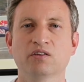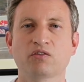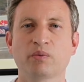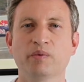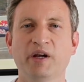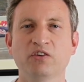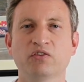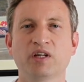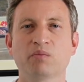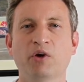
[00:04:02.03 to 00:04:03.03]
So we
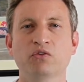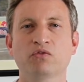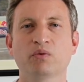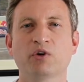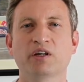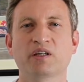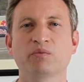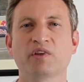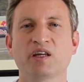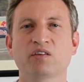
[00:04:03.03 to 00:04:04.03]
managed to get most of it
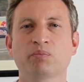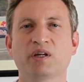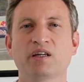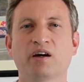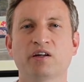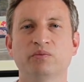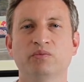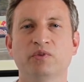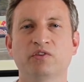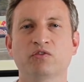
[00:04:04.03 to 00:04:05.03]
working with ESP
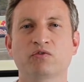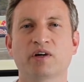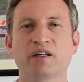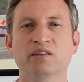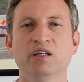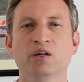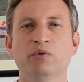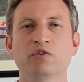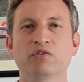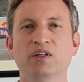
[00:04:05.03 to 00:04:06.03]
Home, which is great.
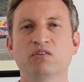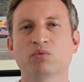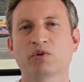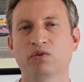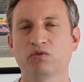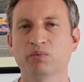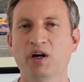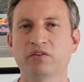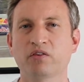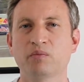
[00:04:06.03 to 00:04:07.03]
We just need someone who's
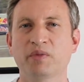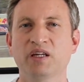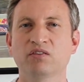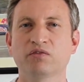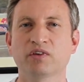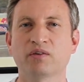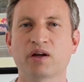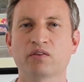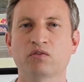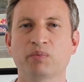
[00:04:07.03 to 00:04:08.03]
smarter than me to figure
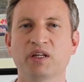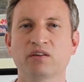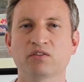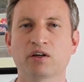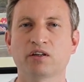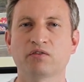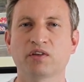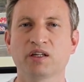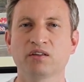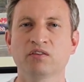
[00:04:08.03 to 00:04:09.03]
out the speaker side of
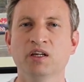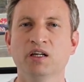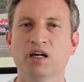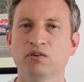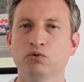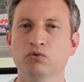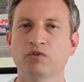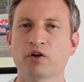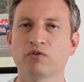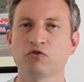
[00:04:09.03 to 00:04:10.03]
things, and
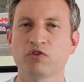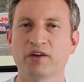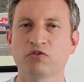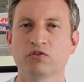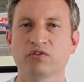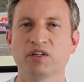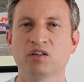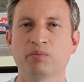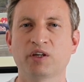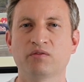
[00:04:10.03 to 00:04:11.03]
also the gestures
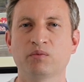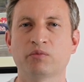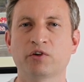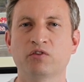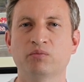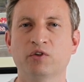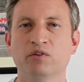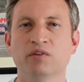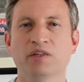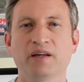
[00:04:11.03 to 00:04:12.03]
need a bit of
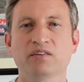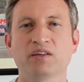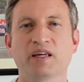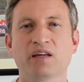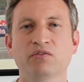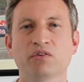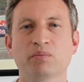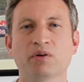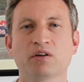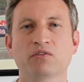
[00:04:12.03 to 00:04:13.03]
improvement. Thanks again for the
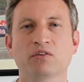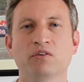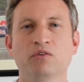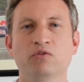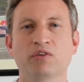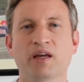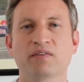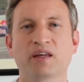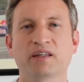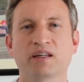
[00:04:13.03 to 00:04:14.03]
person who
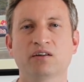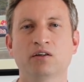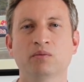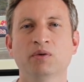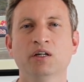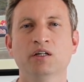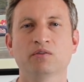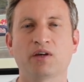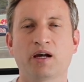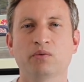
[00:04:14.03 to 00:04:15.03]
shared their GitHub
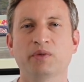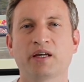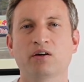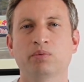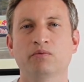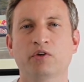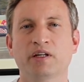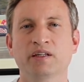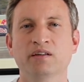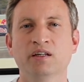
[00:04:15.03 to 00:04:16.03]
to help me get up and
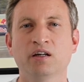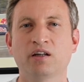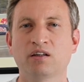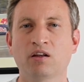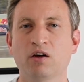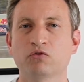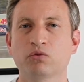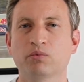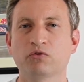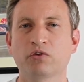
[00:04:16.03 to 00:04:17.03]
running. I did a lot of
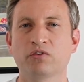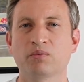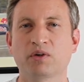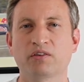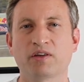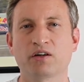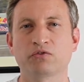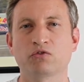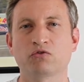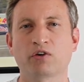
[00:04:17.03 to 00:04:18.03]
troubleshooting
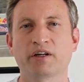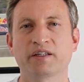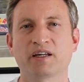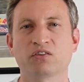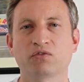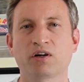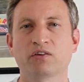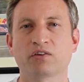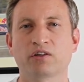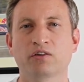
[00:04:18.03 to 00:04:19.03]
myself to try and get as far
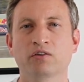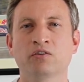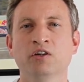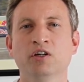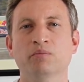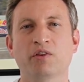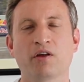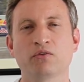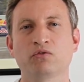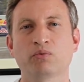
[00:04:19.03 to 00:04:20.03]
as I could, but
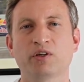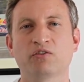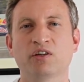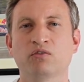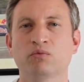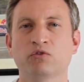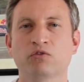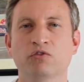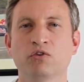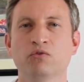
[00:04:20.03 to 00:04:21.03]
those switches were
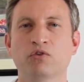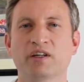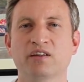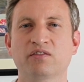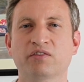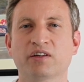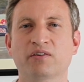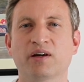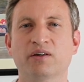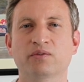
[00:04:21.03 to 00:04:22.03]
just too tricky to
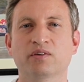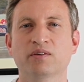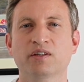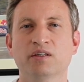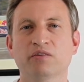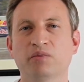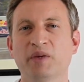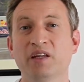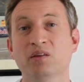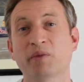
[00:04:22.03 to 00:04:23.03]
figure out. For
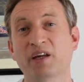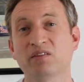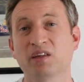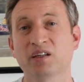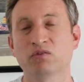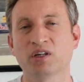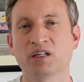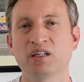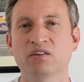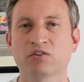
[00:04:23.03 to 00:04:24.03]
me, the main thing
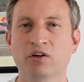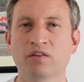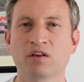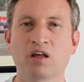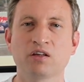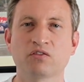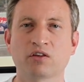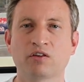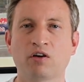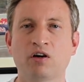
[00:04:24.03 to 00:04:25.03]
really is turning the lights
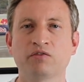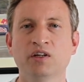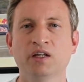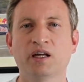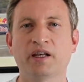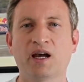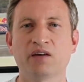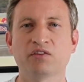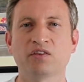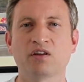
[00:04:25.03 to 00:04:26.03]
on and off and
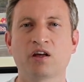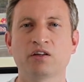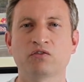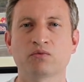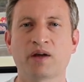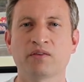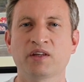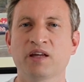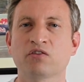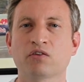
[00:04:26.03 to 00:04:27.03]
having the lights around
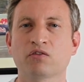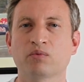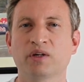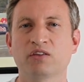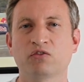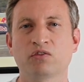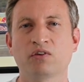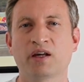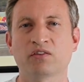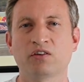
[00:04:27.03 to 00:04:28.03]
the edge of the switch
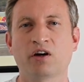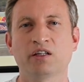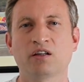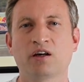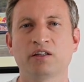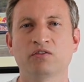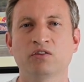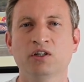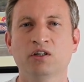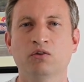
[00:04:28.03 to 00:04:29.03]
to, as a night light
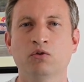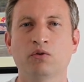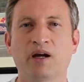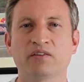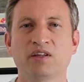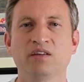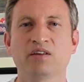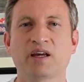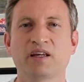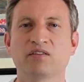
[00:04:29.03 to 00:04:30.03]
or as an
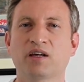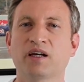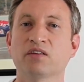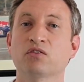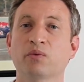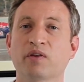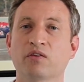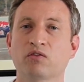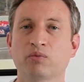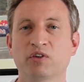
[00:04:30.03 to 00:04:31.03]
indicator as to whether
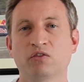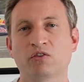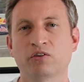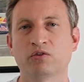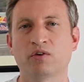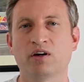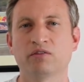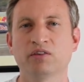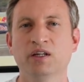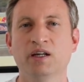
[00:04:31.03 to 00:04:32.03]
the switch is on or
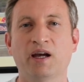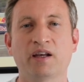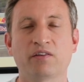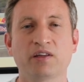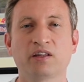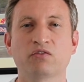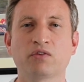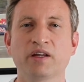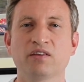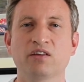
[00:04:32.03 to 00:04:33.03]
off. And I think it's
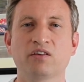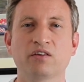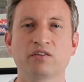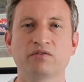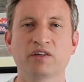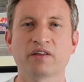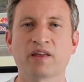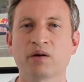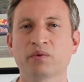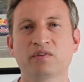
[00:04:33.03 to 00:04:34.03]
great that you can configure
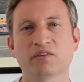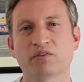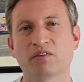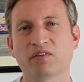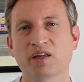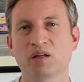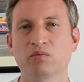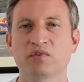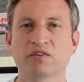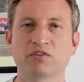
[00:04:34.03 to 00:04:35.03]
that with different
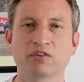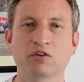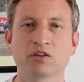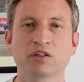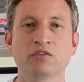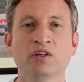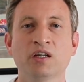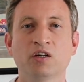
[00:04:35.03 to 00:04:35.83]
themes, different colours.